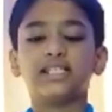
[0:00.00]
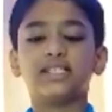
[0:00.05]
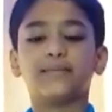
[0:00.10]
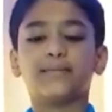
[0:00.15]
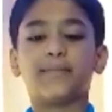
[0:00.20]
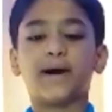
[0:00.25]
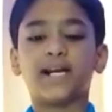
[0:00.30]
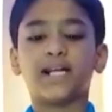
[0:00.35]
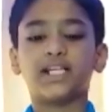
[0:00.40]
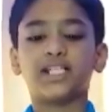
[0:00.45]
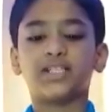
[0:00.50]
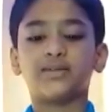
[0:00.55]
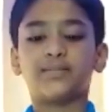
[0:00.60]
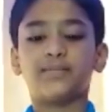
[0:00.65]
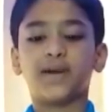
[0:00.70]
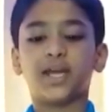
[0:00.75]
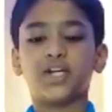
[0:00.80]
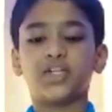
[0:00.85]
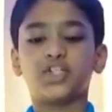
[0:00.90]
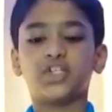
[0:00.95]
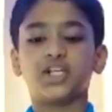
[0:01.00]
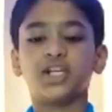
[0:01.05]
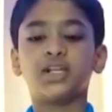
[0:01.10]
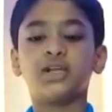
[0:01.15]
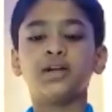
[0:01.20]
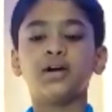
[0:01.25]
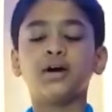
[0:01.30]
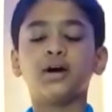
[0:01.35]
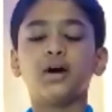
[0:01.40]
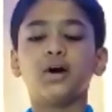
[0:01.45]
the participation
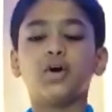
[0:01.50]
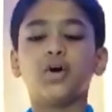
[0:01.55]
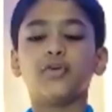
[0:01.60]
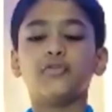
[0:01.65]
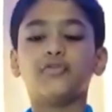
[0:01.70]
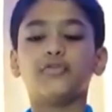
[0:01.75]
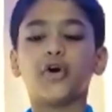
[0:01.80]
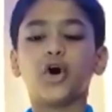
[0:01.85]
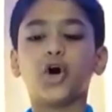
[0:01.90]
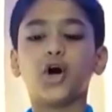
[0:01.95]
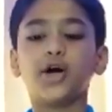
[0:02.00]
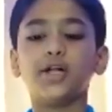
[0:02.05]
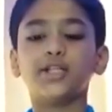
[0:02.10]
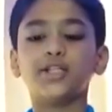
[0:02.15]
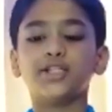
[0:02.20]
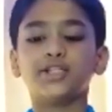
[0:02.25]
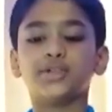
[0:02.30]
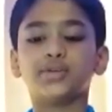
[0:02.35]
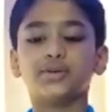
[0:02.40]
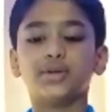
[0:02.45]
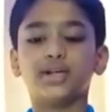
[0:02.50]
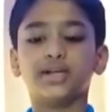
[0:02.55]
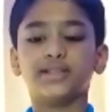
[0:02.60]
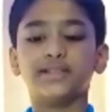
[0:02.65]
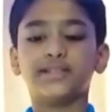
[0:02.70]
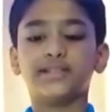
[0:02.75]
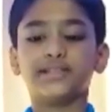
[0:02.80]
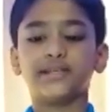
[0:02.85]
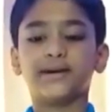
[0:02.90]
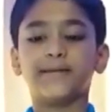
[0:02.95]
of all
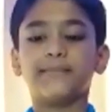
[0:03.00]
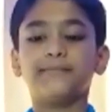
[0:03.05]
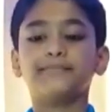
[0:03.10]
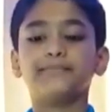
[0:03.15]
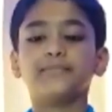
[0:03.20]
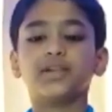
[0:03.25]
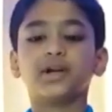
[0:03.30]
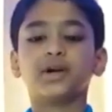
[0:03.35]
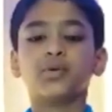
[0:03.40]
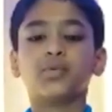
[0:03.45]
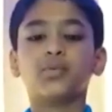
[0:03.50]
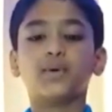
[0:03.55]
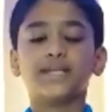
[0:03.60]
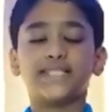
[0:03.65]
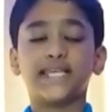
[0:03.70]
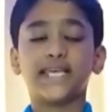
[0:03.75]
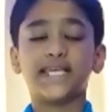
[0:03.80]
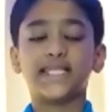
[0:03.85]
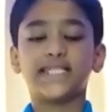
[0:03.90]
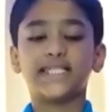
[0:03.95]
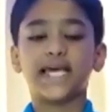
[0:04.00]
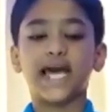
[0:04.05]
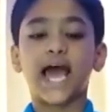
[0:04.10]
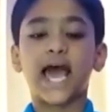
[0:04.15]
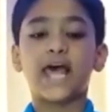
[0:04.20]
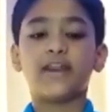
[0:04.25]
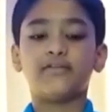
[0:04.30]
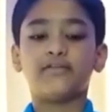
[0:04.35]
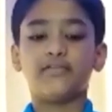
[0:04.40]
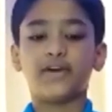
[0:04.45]
students, quizzes
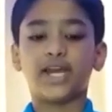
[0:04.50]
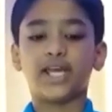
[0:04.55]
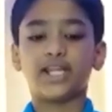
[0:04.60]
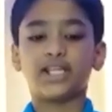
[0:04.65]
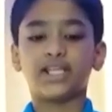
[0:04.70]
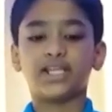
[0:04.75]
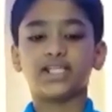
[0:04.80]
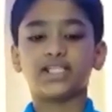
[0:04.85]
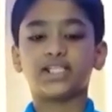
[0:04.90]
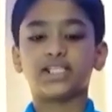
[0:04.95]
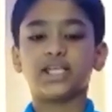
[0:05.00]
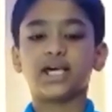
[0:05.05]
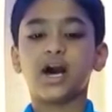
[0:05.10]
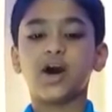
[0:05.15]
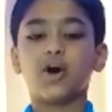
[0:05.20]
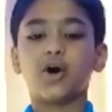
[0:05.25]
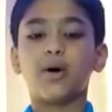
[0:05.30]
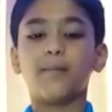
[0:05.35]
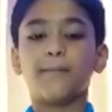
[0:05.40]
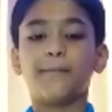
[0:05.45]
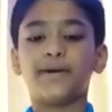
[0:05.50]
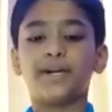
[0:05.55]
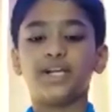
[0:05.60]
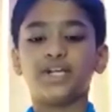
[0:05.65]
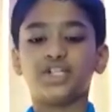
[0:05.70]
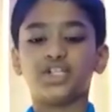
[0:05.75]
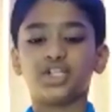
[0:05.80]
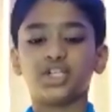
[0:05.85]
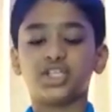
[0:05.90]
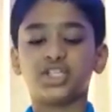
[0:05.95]
and various
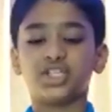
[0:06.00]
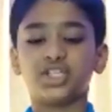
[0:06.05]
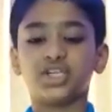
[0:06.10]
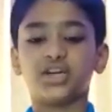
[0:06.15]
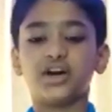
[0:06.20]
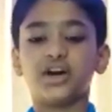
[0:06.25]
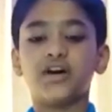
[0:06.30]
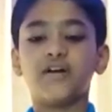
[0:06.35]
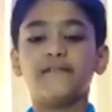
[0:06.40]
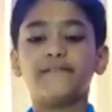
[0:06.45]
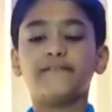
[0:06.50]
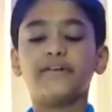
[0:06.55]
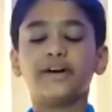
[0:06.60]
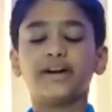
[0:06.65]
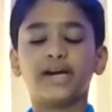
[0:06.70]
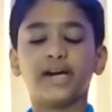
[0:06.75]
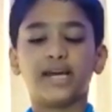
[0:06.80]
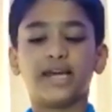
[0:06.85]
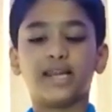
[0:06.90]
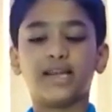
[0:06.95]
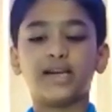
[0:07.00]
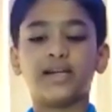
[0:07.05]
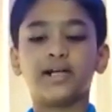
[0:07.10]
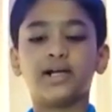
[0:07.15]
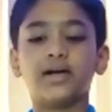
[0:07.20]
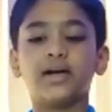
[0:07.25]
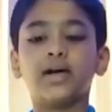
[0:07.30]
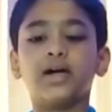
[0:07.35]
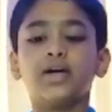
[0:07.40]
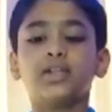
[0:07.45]
competitions were held
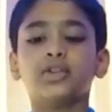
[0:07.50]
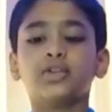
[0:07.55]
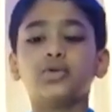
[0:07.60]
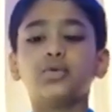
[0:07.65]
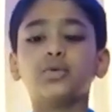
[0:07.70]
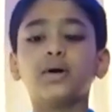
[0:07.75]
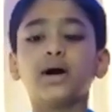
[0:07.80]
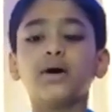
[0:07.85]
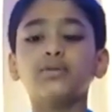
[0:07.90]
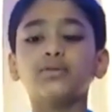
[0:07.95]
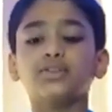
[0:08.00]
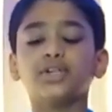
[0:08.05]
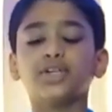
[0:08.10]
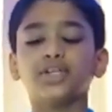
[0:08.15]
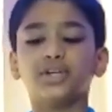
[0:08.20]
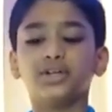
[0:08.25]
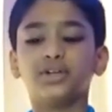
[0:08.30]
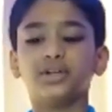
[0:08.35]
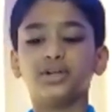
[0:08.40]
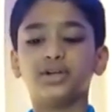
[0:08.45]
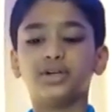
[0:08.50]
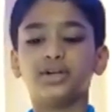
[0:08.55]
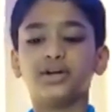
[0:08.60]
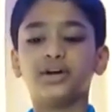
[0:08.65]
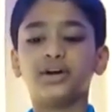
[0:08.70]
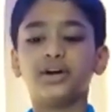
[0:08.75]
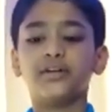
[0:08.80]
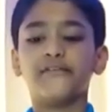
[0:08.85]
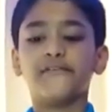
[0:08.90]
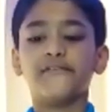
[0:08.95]
throughout the year,
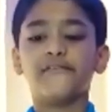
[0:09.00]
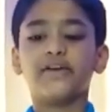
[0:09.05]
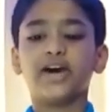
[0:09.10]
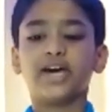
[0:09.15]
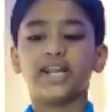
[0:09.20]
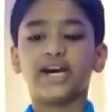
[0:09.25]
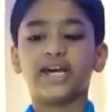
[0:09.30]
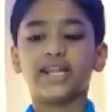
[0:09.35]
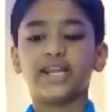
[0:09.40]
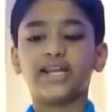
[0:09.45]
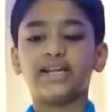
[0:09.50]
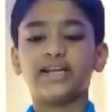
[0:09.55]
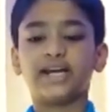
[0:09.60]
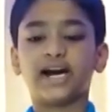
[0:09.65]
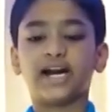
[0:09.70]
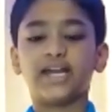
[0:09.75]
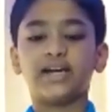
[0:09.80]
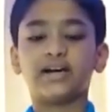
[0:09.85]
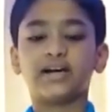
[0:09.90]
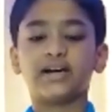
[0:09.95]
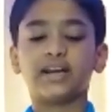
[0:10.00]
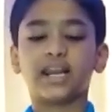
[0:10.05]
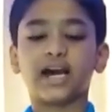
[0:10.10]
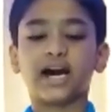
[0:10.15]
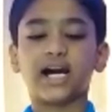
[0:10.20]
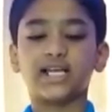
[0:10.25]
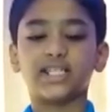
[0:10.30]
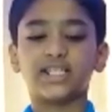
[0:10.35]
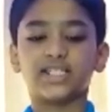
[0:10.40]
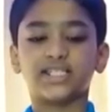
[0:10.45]
where our entire
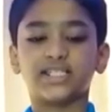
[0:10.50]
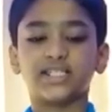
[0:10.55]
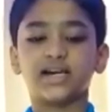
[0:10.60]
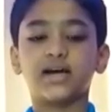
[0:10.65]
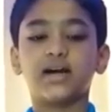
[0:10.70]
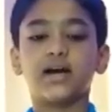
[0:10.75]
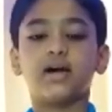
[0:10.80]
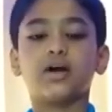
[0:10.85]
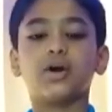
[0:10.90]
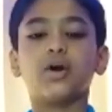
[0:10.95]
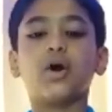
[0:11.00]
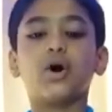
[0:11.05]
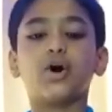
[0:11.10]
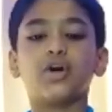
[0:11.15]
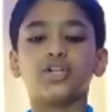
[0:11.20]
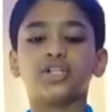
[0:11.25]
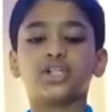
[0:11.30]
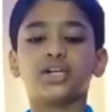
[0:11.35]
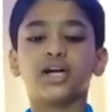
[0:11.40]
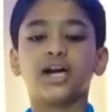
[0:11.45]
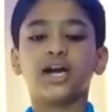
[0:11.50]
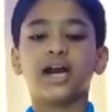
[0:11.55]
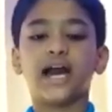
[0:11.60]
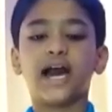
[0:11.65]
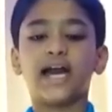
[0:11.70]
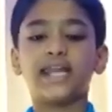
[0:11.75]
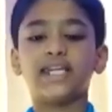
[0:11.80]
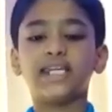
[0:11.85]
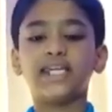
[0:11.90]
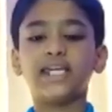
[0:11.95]
class got
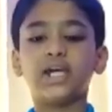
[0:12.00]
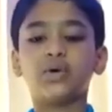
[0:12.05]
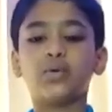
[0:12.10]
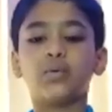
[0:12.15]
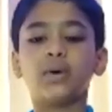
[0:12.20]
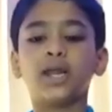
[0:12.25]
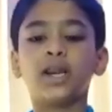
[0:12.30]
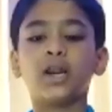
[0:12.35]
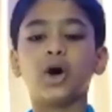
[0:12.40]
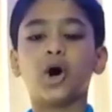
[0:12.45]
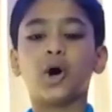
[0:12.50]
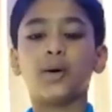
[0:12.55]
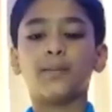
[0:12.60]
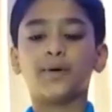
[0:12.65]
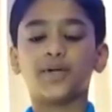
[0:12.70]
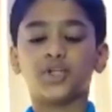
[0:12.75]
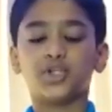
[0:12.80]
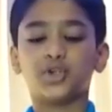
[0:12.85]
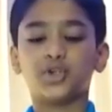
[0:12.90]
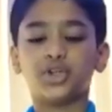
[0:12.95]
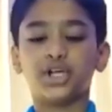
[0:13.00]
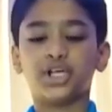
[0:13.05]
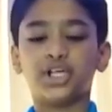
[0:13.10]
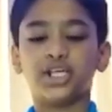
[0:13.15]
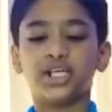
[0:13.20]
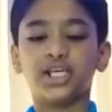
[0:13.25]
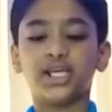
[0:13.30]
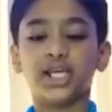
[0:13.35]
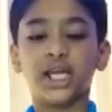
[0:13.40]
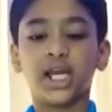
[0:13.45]
an equal
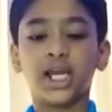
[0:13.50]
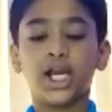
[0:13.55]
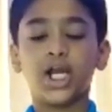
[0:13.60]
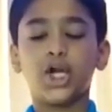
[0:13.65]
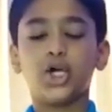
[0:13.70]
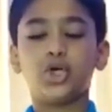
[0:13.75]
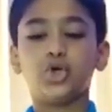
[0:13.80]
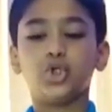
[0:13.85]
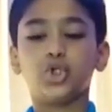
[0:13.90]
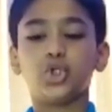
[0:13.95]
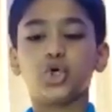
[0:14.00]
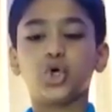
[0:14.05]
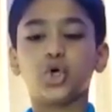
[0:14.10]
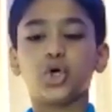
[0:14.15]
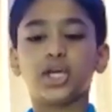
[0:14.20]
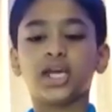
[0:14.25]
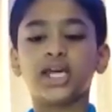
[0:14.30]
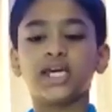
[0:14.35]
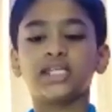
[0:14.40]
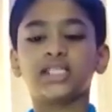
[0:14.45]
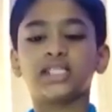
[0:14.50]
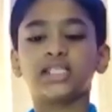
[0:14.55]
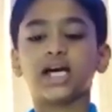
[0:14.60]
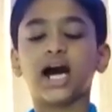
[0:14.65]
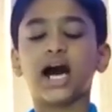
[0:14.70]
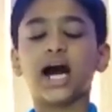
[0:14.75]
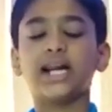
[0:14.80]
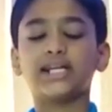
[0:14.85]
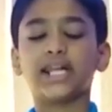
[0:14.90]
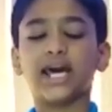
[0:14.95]
opportunity to showcase
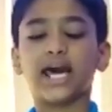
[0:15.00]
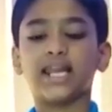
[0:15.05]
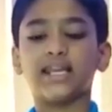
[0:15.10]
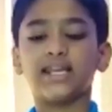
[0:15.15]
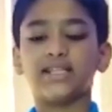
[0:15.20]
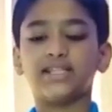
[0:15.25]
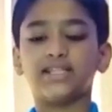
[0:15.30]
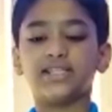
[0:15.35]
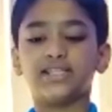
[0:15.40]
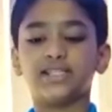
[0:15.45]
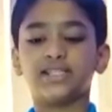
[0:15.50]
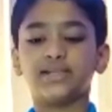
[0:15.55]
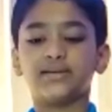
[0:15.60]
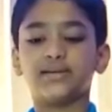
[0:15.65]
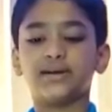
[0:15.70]
our talents